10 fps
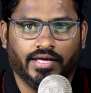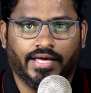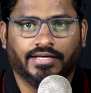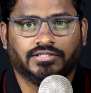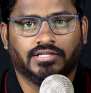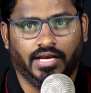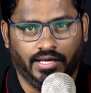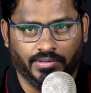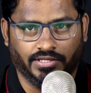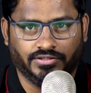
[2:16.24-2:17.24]
case
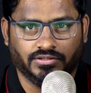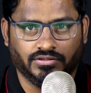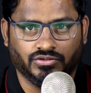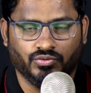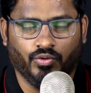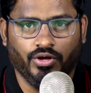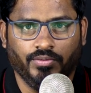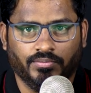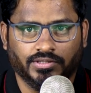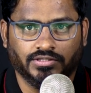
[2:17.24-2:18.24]
labels. So what do you
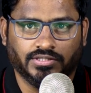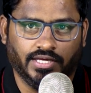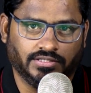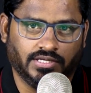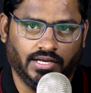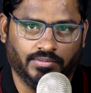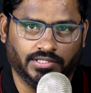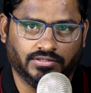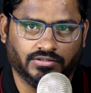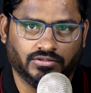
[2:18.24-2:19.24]
mean by these case
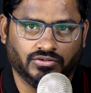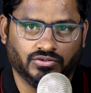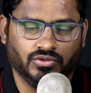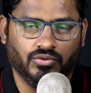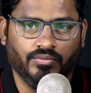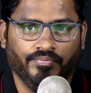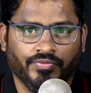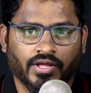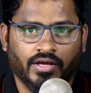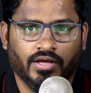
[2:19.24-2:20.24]
labels? So
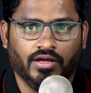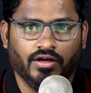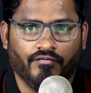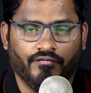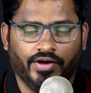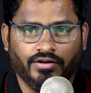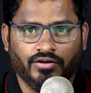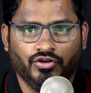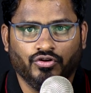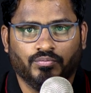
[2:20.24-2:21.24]
when
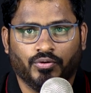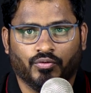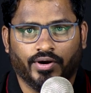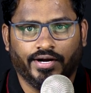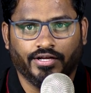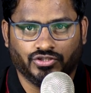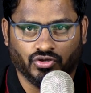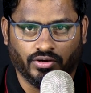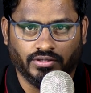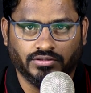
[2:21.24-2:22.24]
you provide a
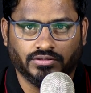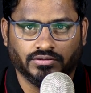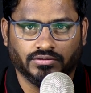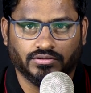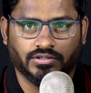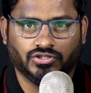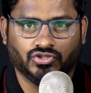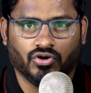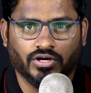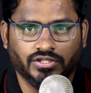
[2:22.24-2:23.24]
choice, the
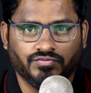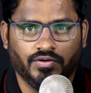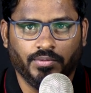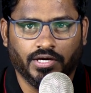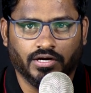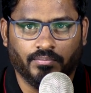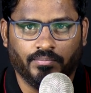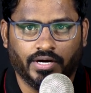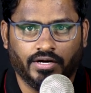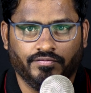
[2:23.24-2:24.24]
choice will be
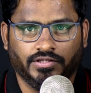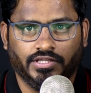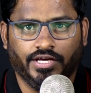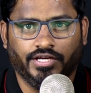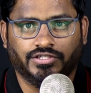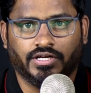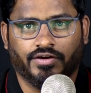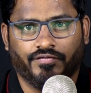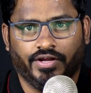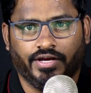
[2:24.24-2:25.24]
compared with each and
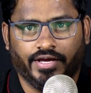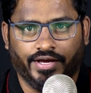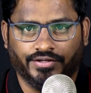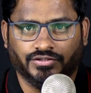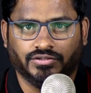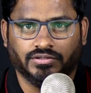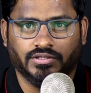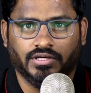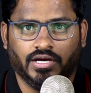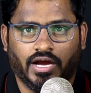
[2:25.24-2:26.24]
every case,
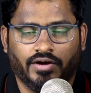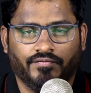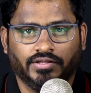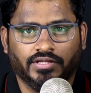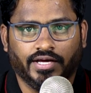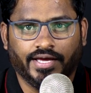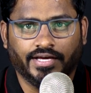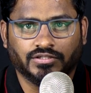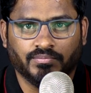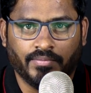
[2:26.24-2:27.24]
and when the
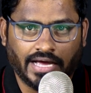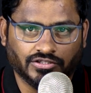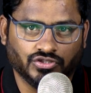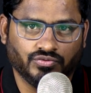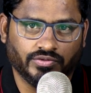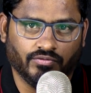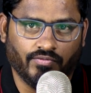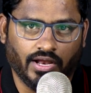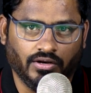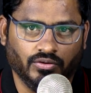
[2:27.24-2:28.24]
case matches with the
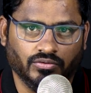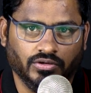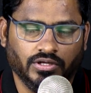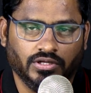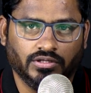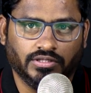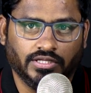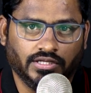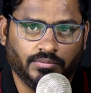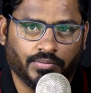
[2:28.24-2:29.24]
value,
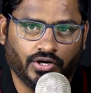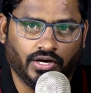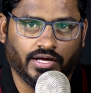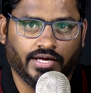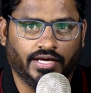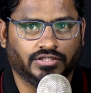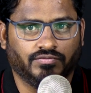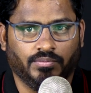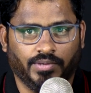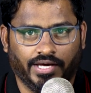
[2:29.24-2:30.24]
then that particular case
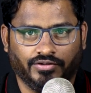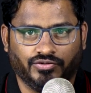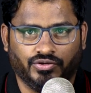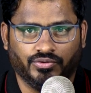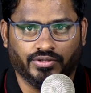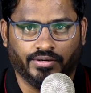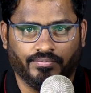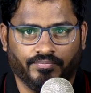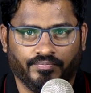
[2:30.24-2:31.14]
will be executed.